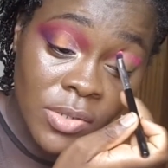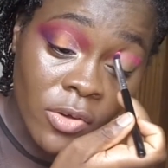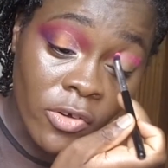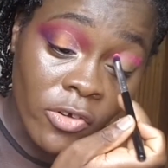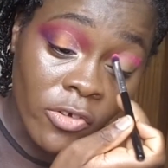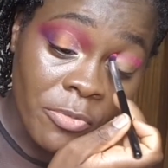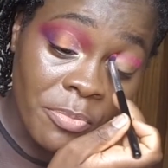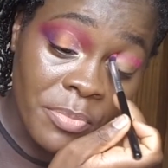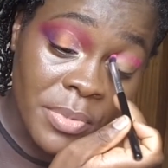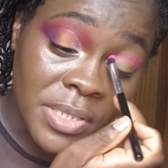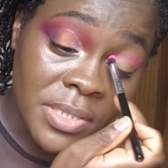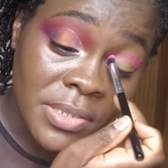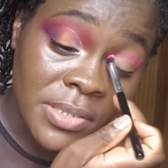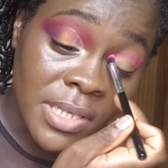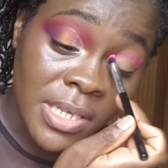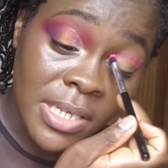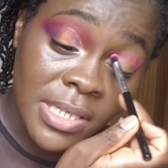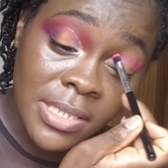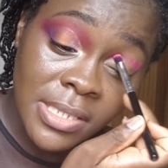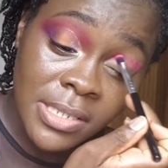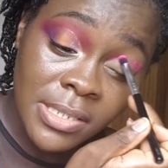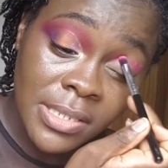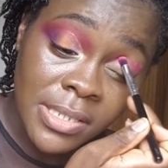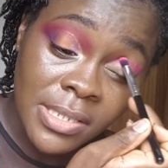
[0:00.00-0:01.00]
of
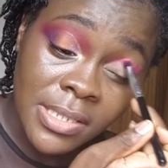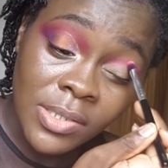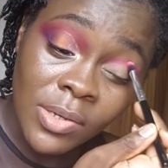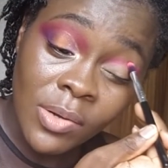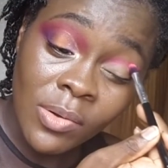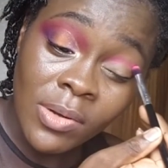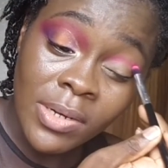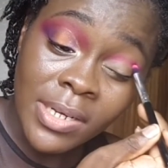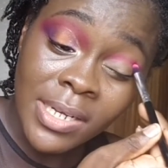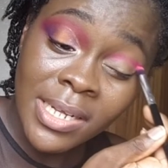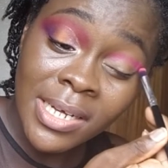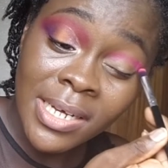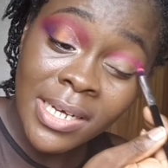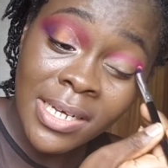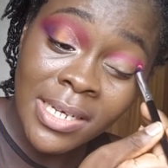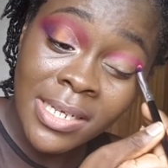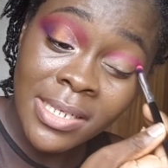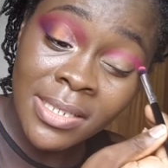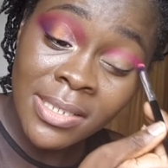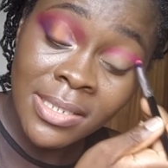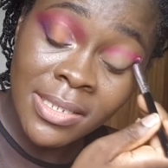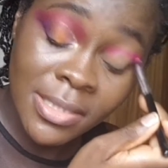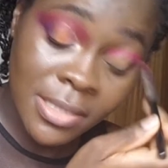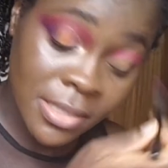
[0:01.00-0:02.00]
personality
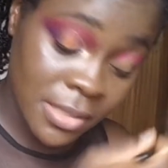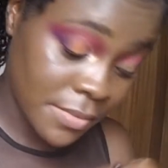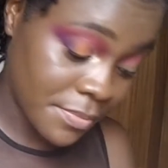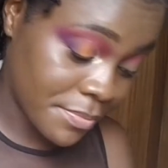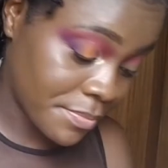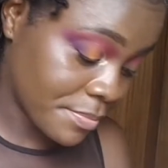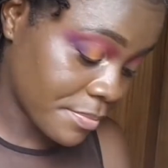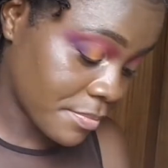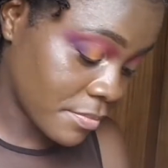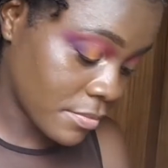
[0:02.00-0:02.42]
disorders